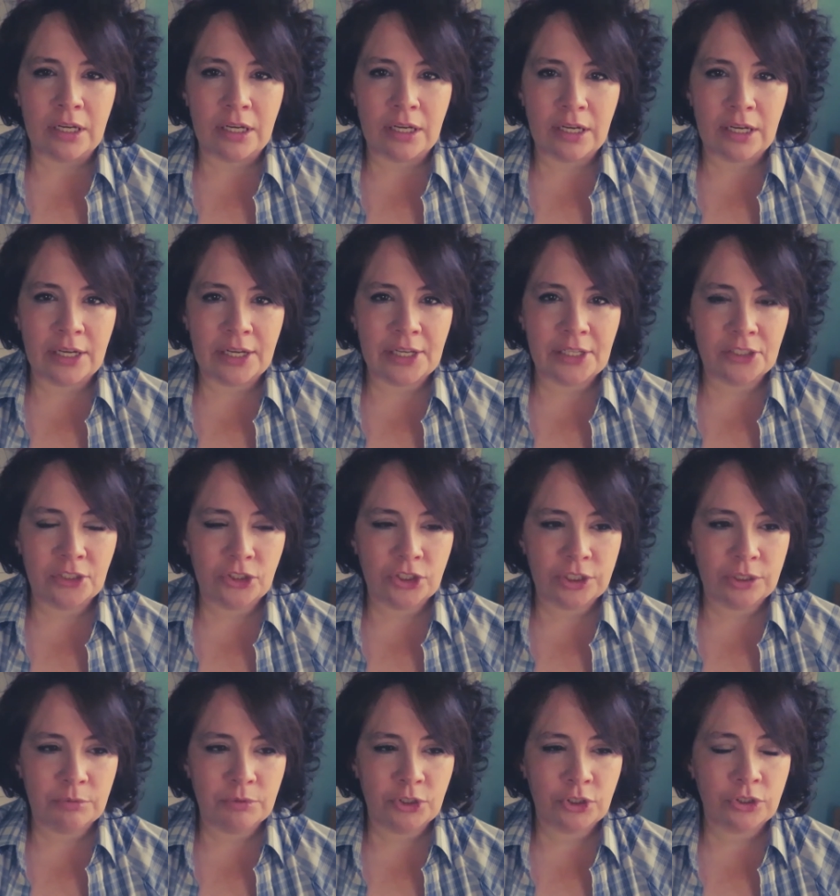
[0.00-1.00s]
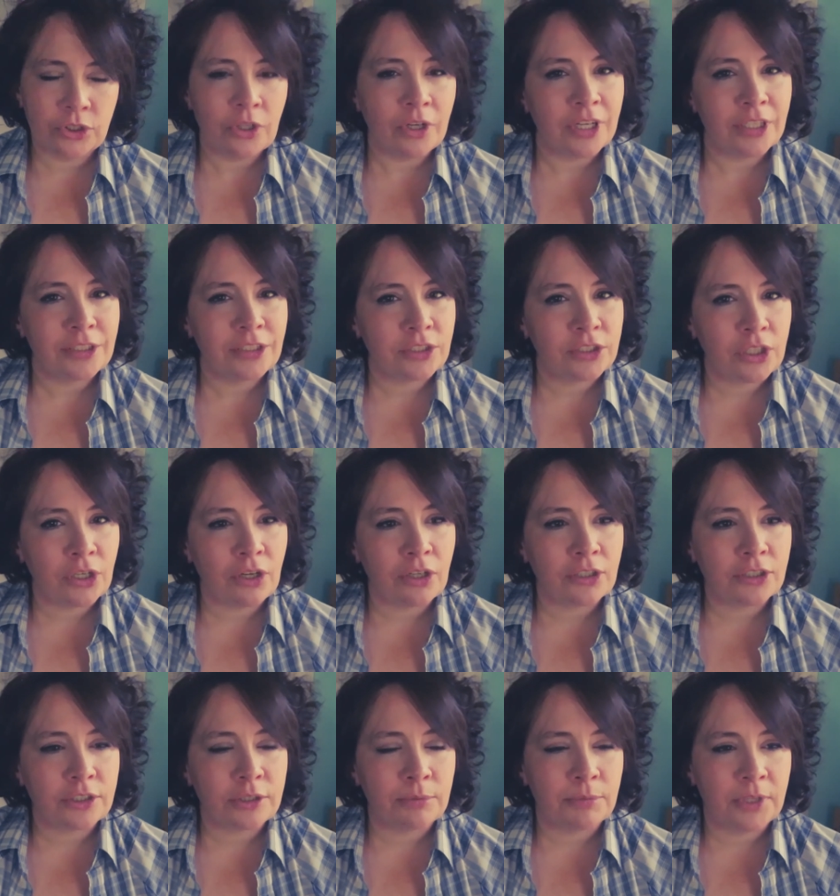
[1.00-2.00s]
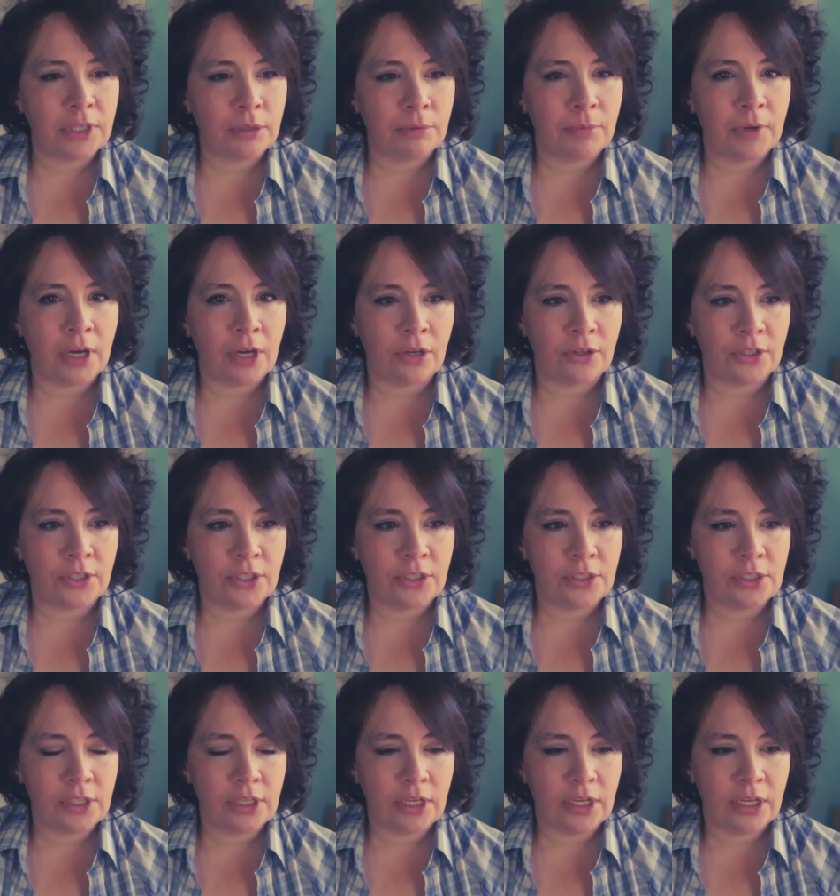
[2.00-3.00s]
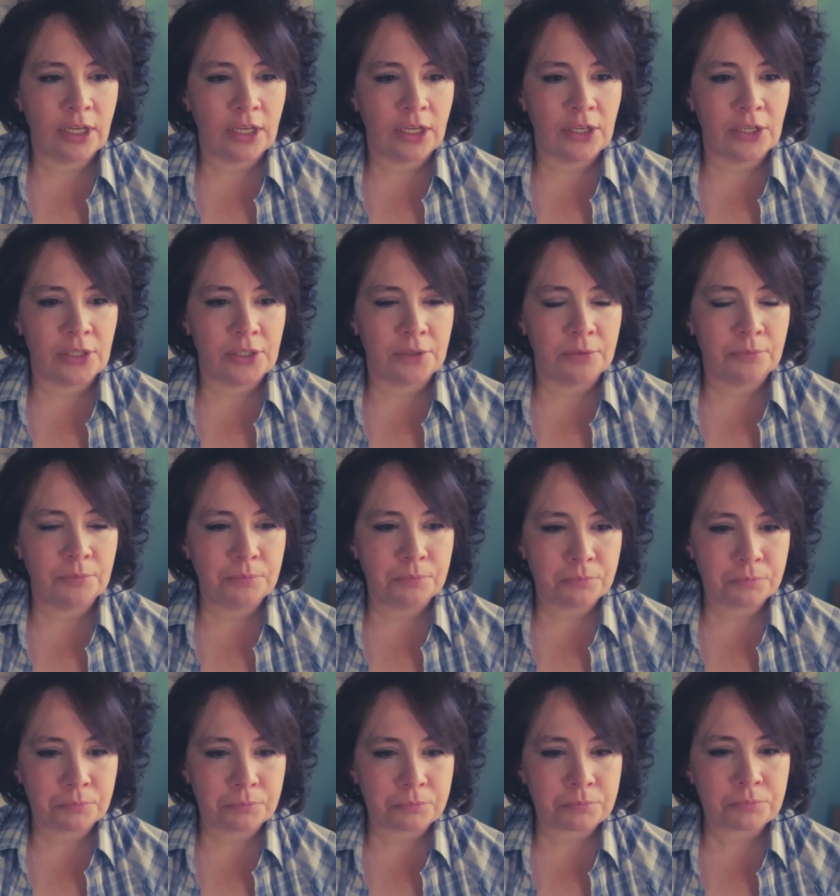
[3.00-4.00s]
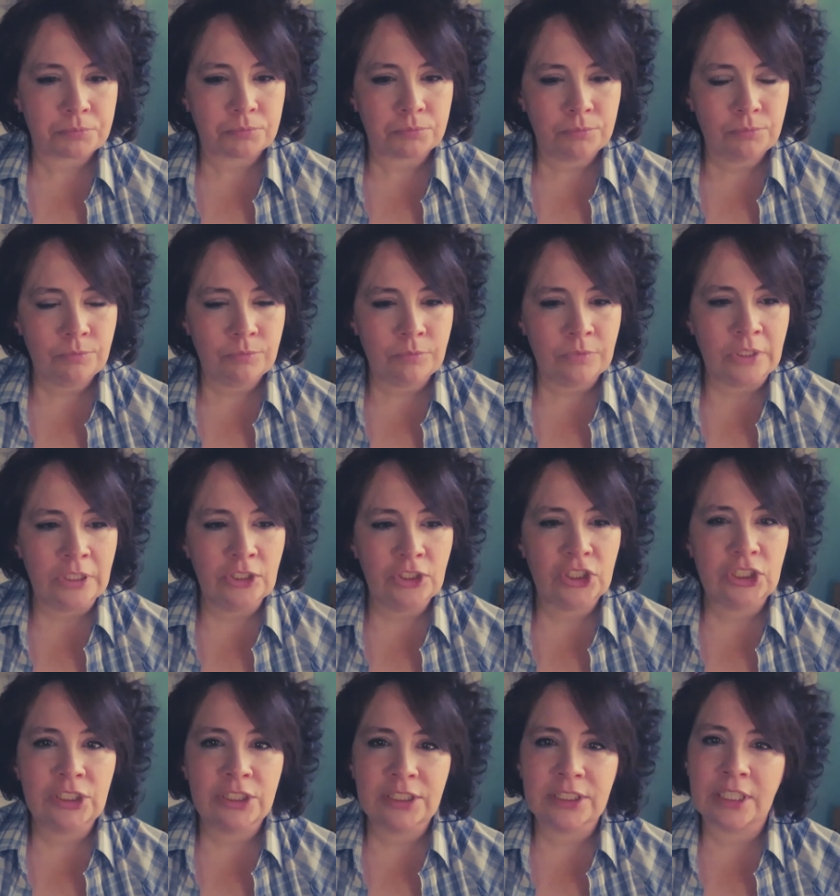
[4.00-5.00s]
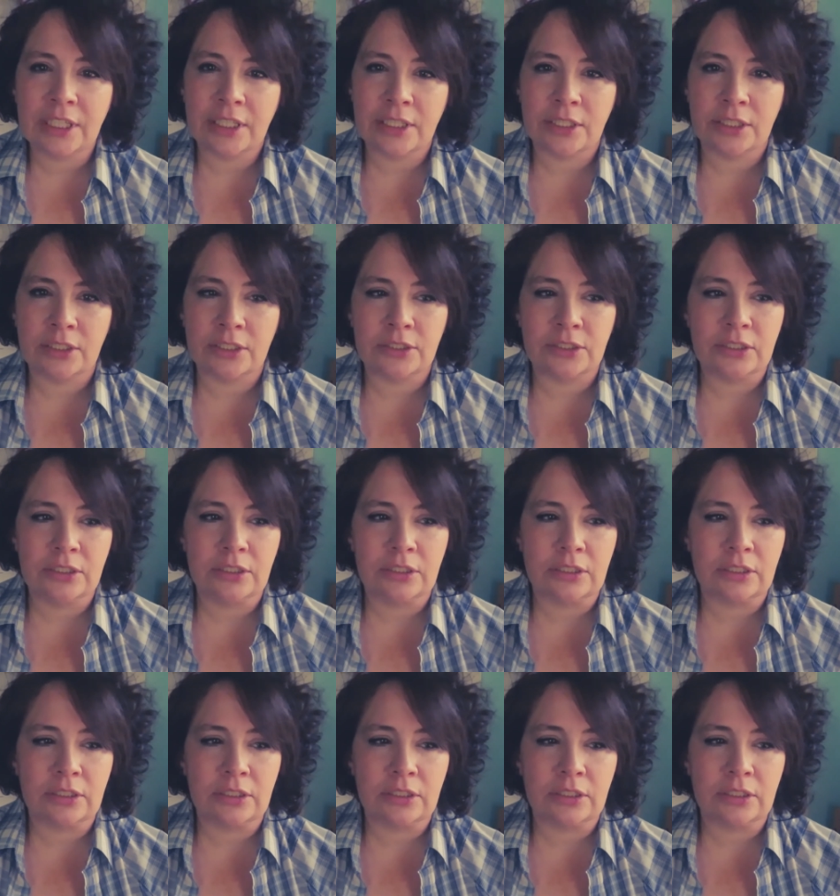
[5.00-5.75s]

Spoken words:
And she was trying to talk to me about it, and she said